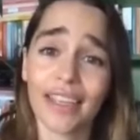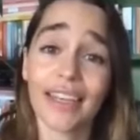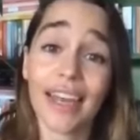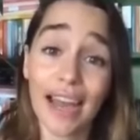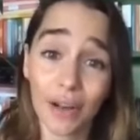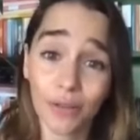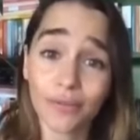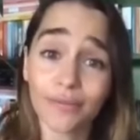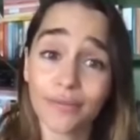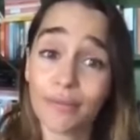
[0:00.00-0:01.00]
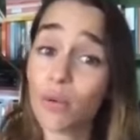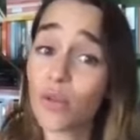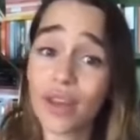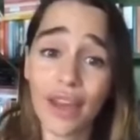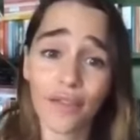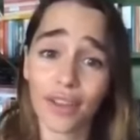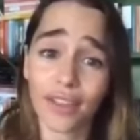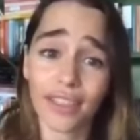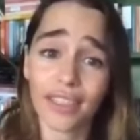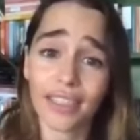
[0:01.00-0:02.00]
Now, more than ever,
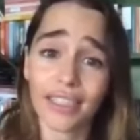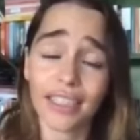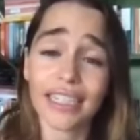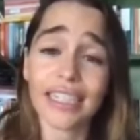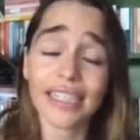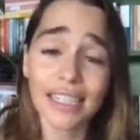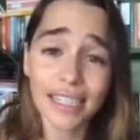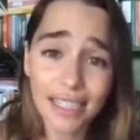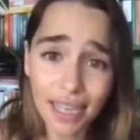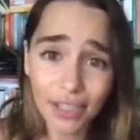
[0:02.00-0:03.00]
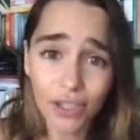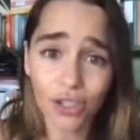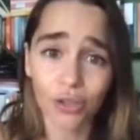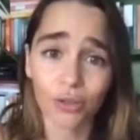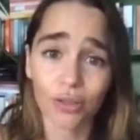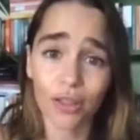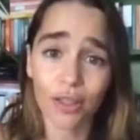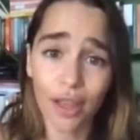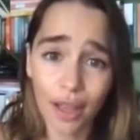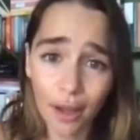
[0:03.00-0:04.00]
it is essential
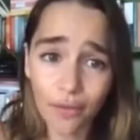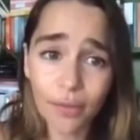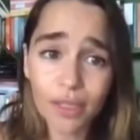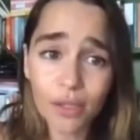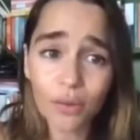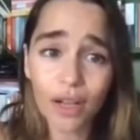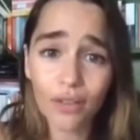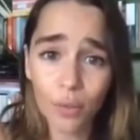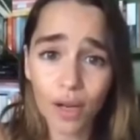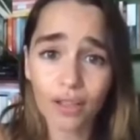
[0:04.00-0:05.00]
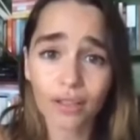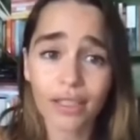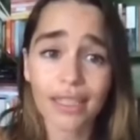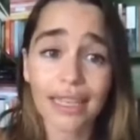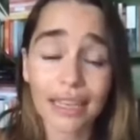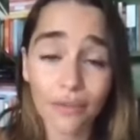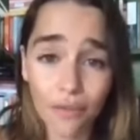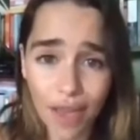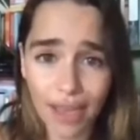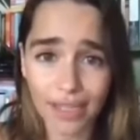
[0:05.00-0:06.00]
that governments around the world
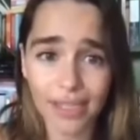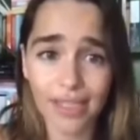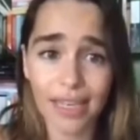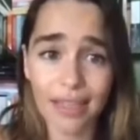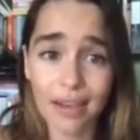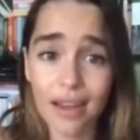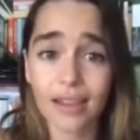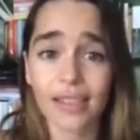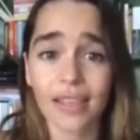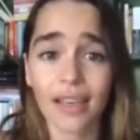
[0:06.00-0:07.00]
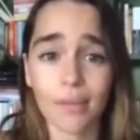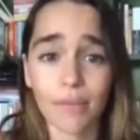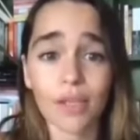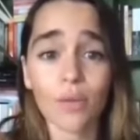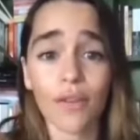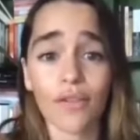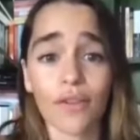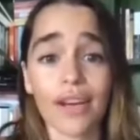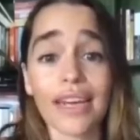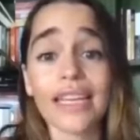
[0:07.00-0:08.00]
invest in the nursing and
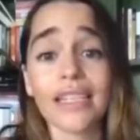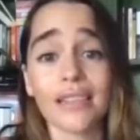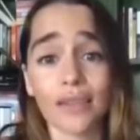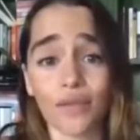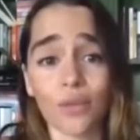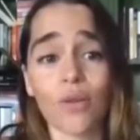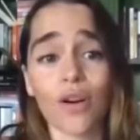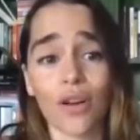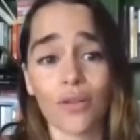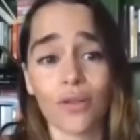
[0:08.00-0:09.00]
midwifery leaders of tomorrow,